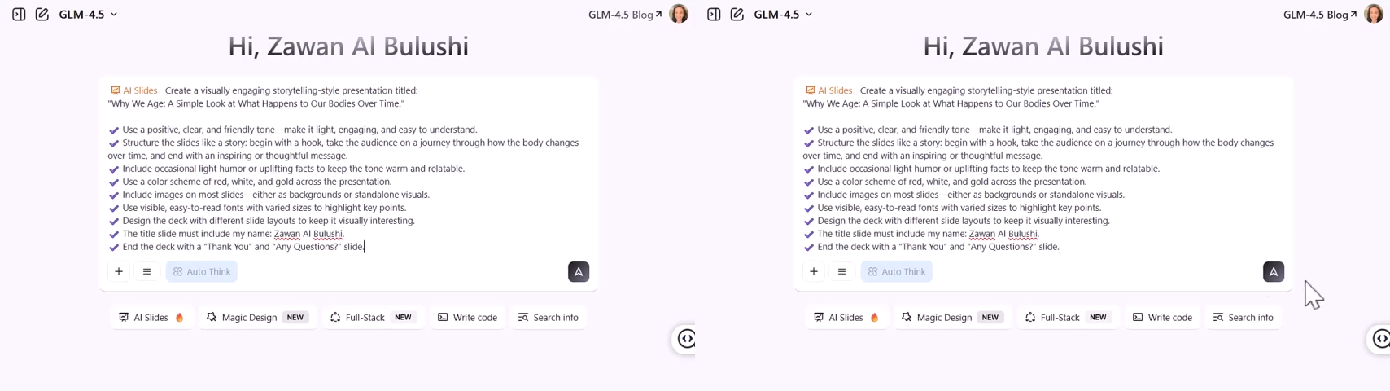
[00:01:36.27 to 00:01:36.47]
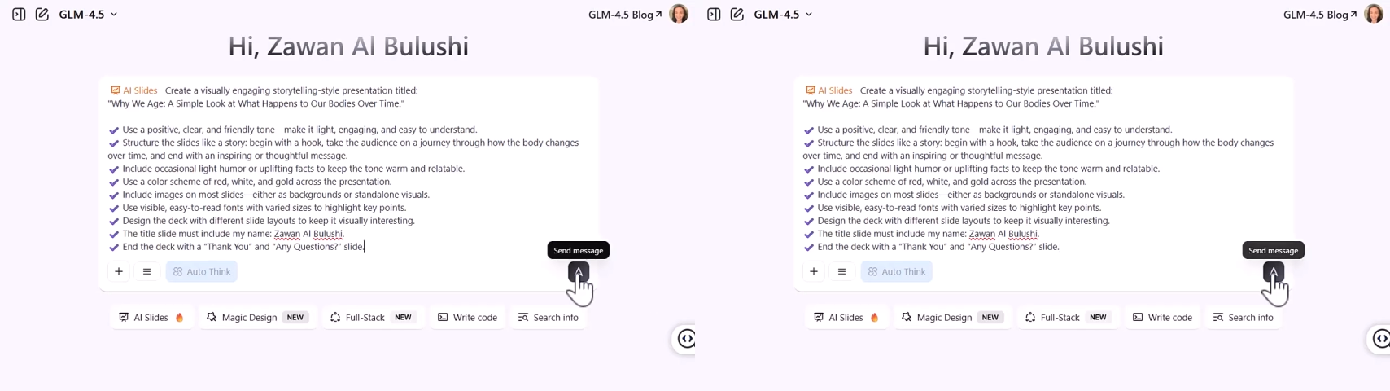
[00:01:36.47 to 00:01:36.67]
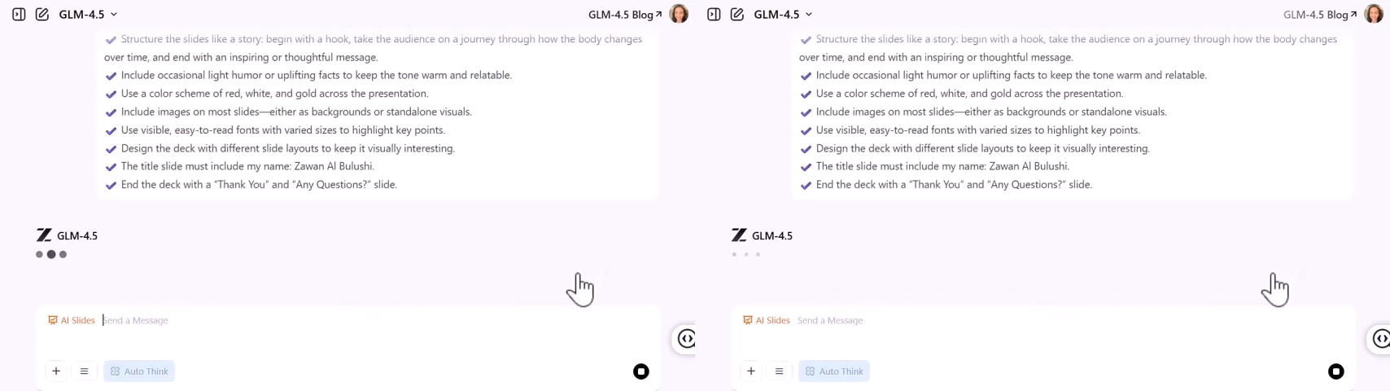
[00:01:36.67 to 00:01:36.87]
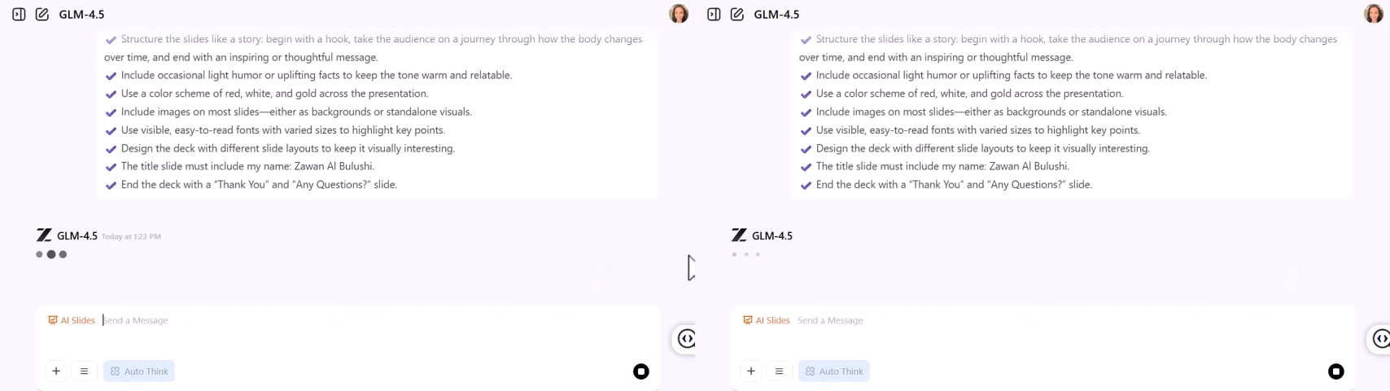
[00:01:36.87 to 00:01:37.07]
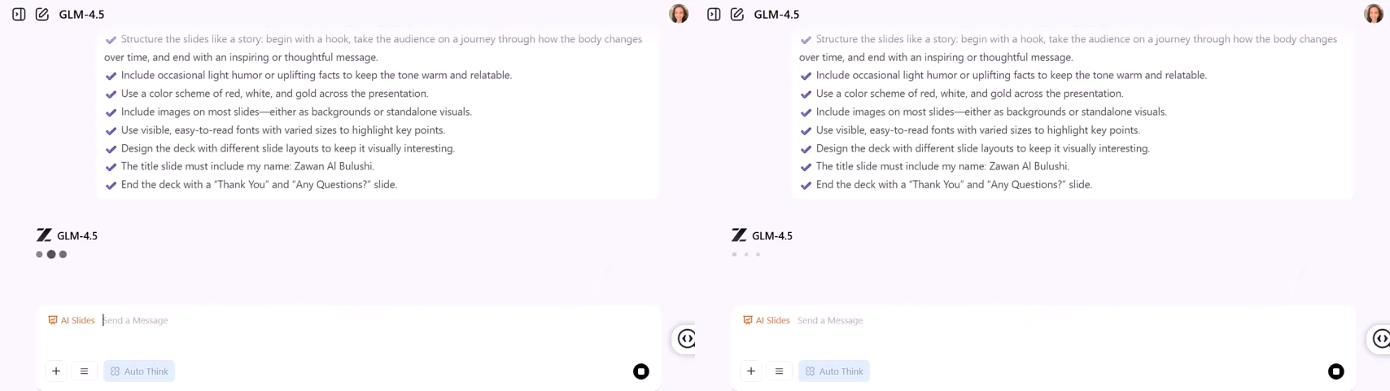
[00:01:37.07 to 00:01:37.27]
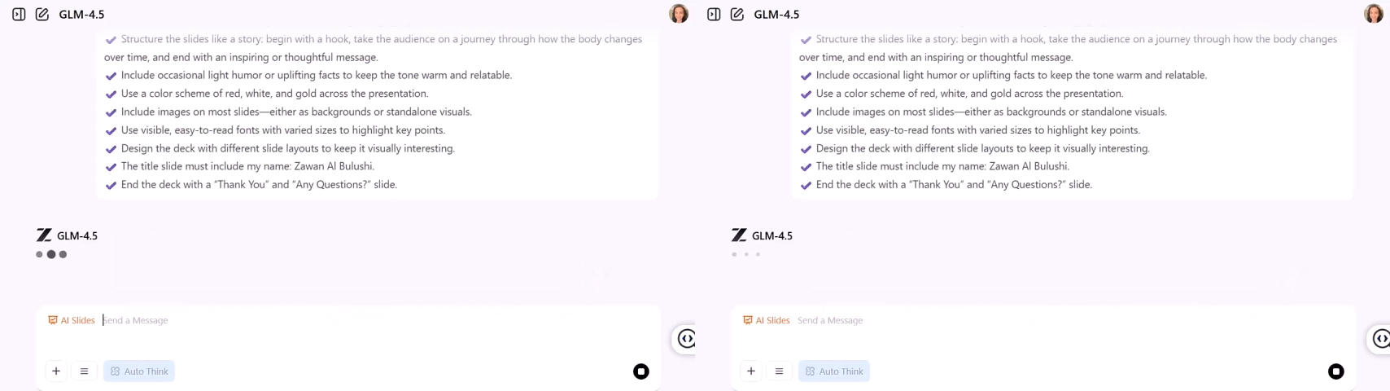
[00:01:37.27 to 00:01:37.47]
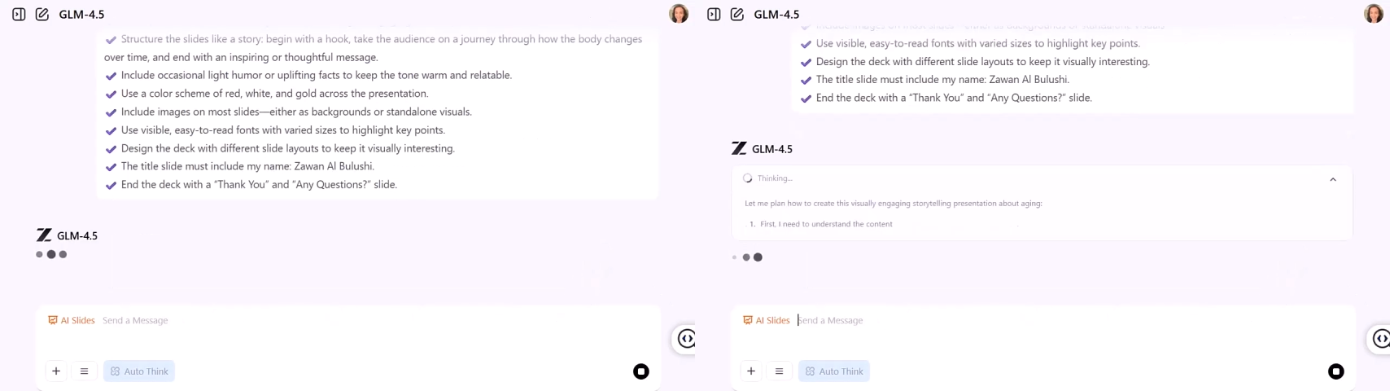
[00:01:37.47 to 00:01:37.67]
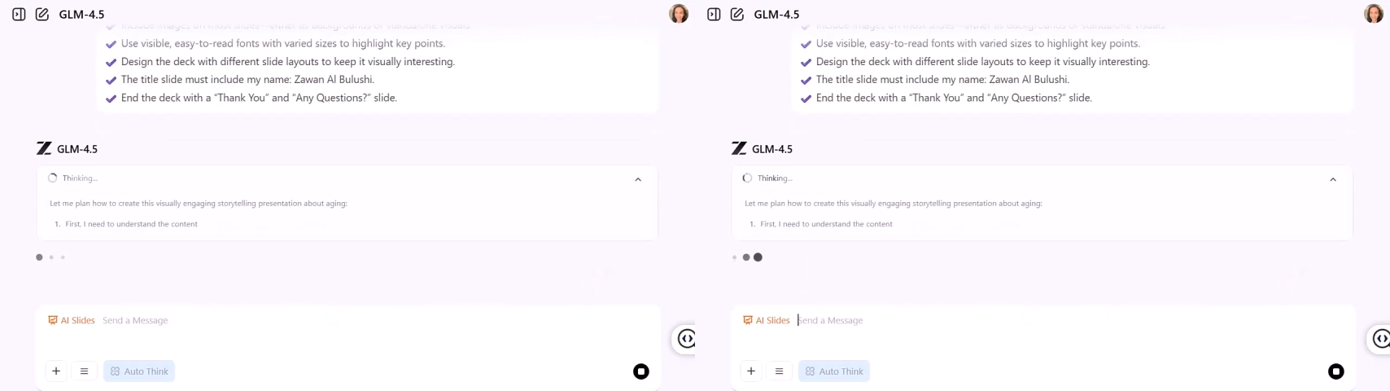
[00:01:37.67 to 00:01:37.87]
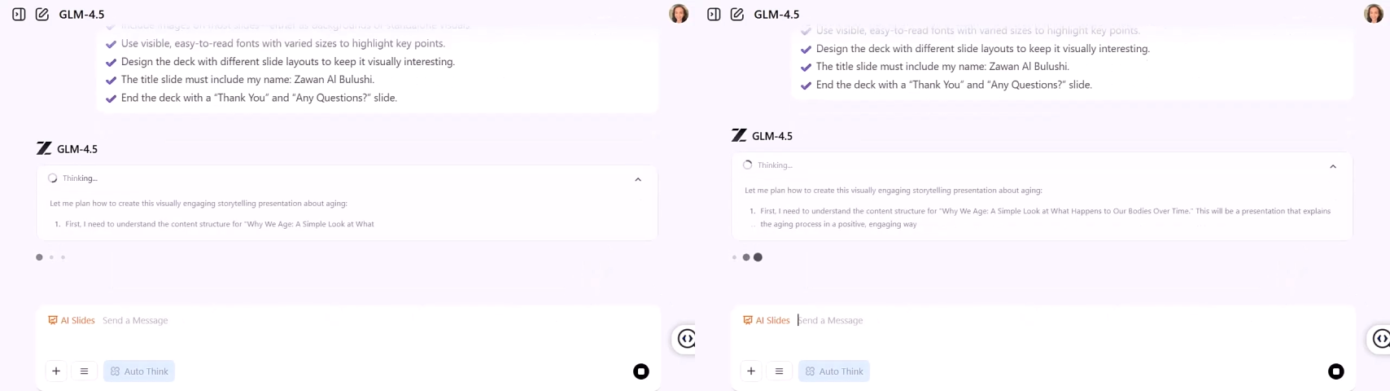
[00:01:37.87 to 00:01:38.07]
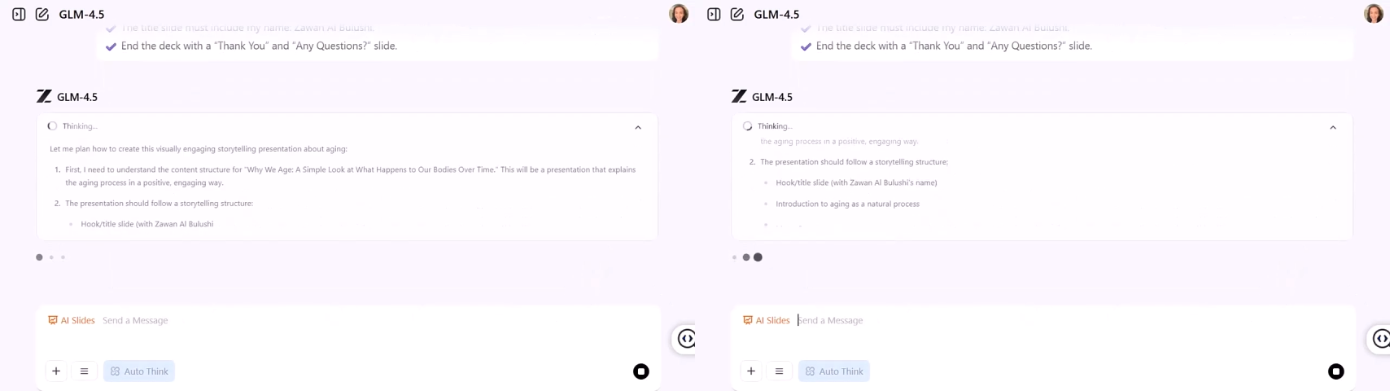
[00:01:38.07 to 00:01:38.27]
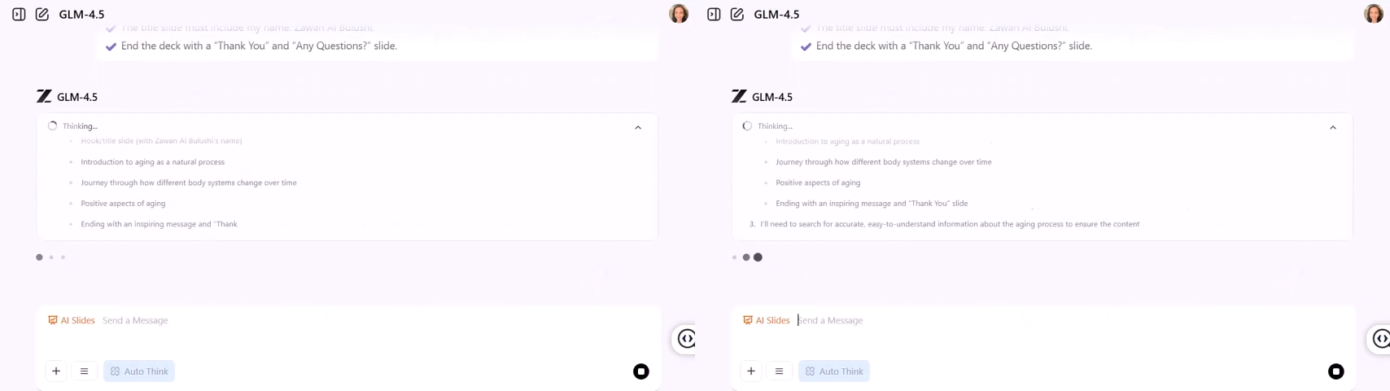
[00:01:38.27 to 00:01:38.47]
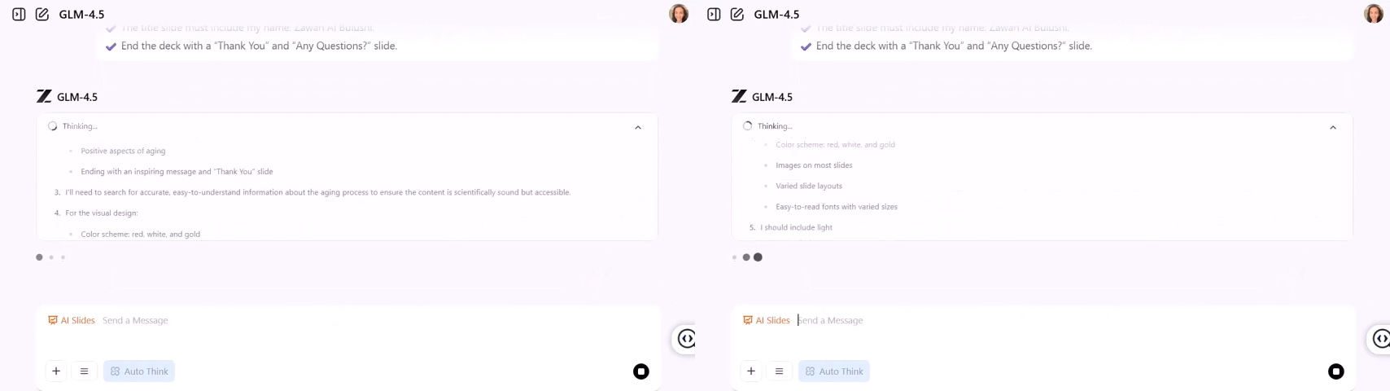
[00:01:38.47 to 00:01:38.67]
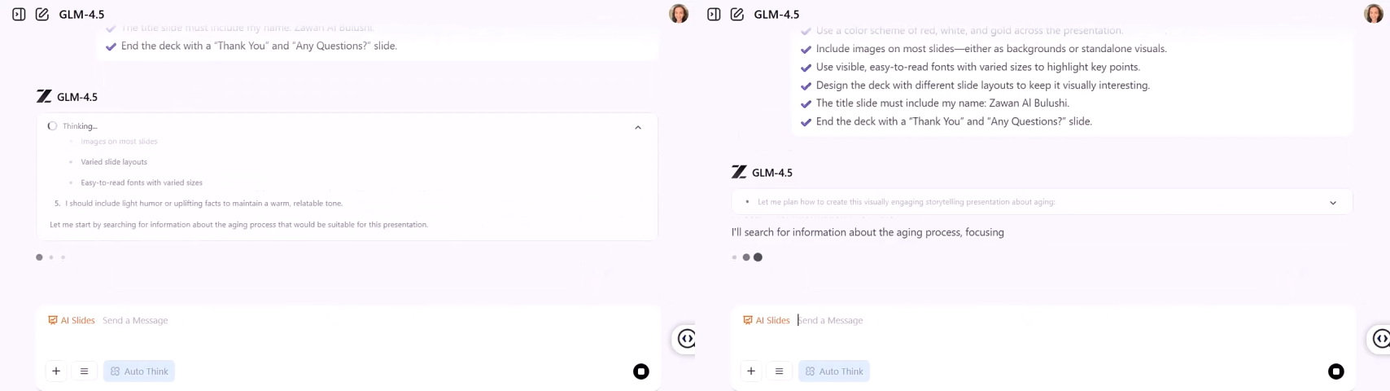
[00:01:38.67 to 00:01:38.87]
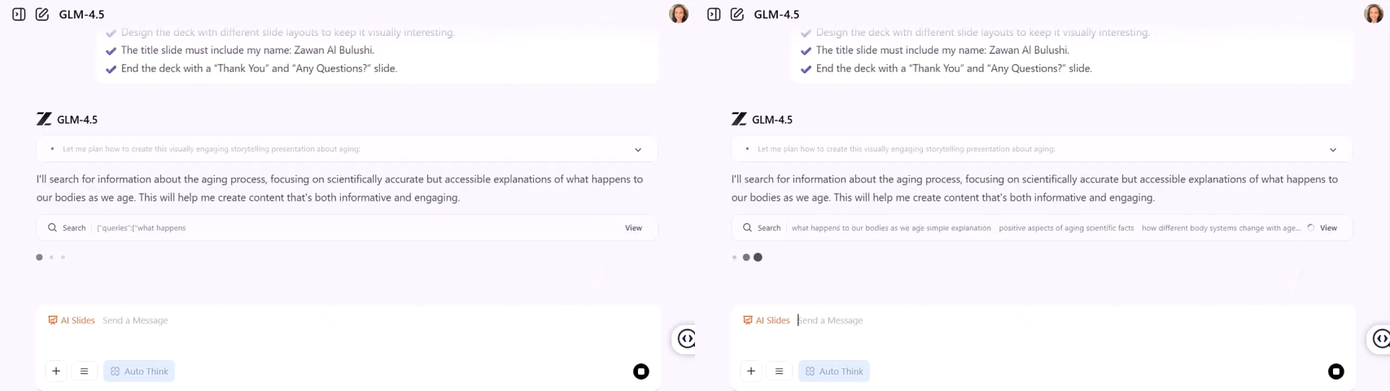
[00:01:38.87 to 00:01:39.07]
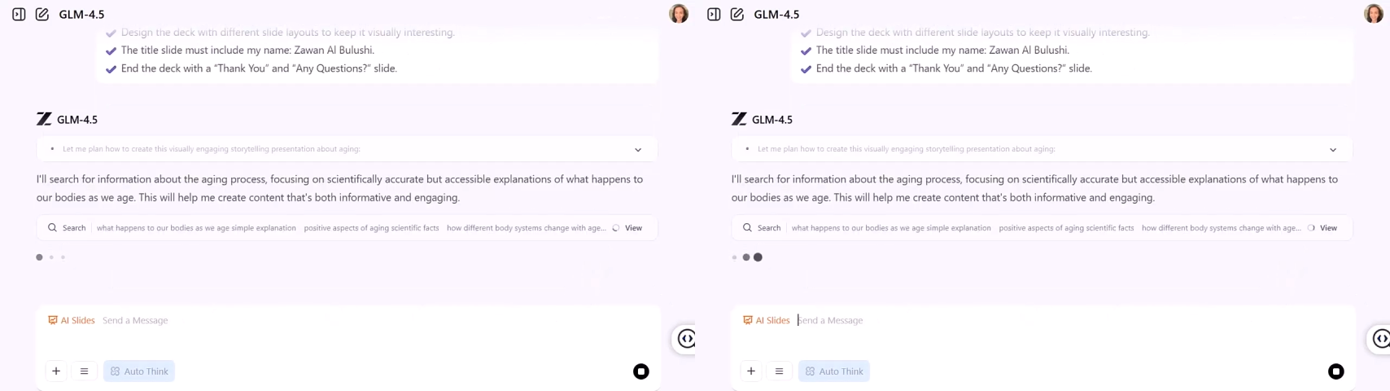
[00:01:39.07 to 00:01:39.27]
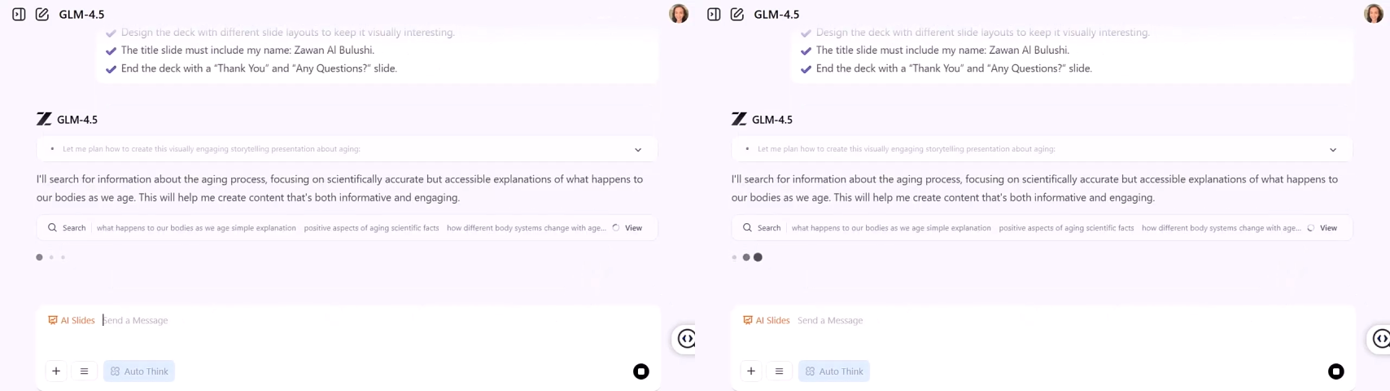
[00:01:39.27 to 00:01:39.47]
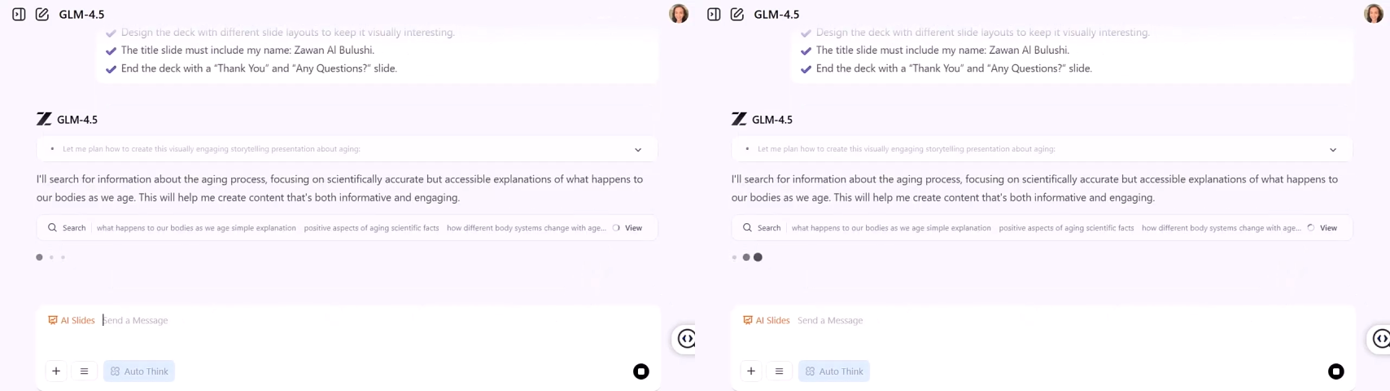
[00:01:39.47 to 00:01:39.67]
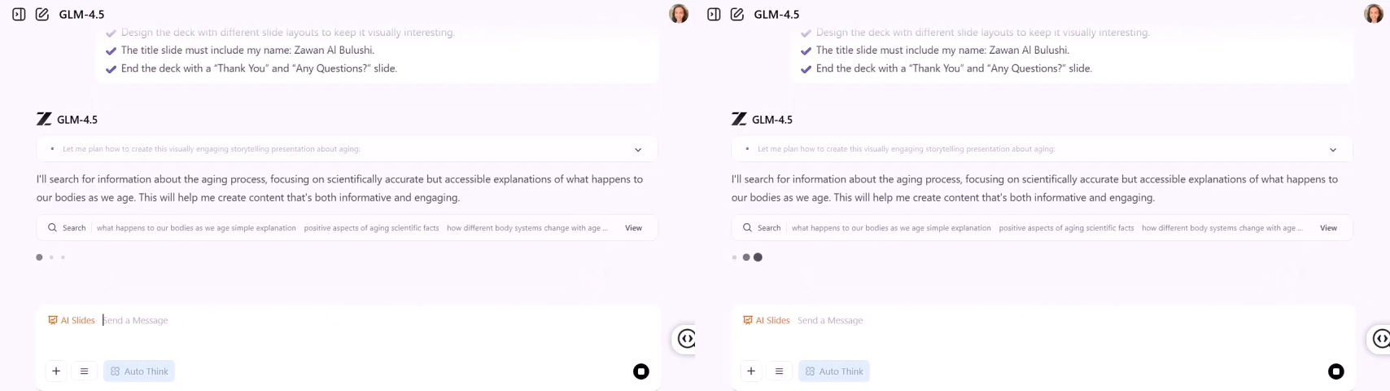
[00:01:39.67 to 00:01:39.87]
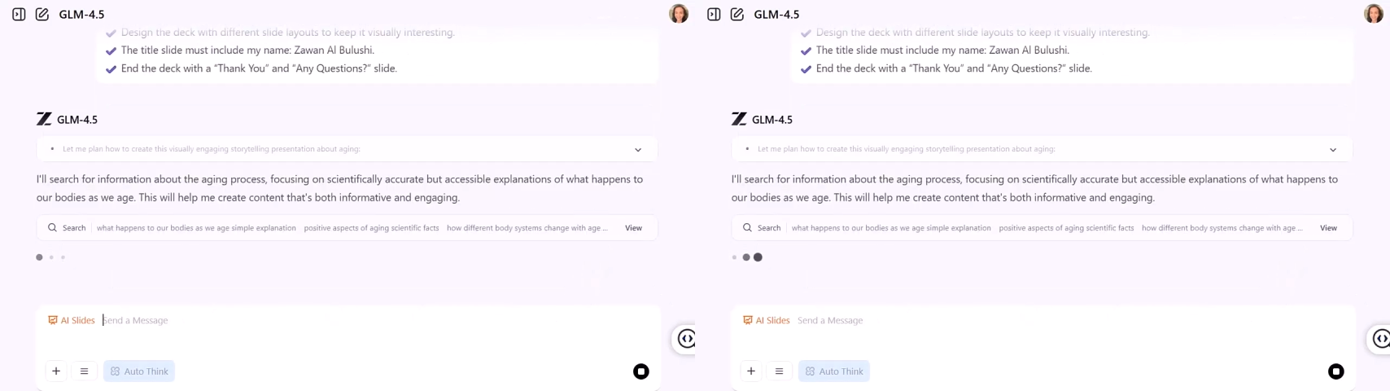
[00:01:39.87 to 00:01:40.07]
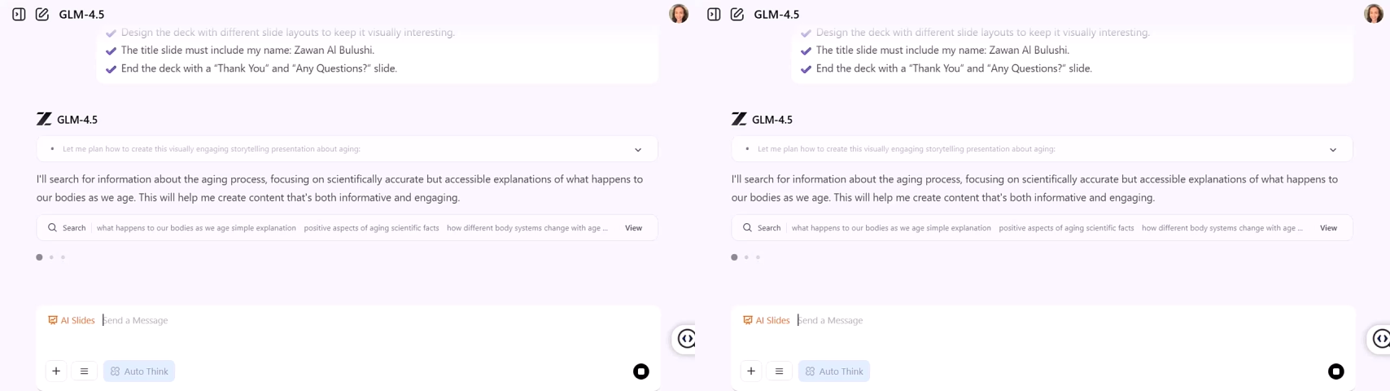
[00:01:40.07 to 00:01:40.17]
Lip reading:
No face is visible, so there are no lips to read.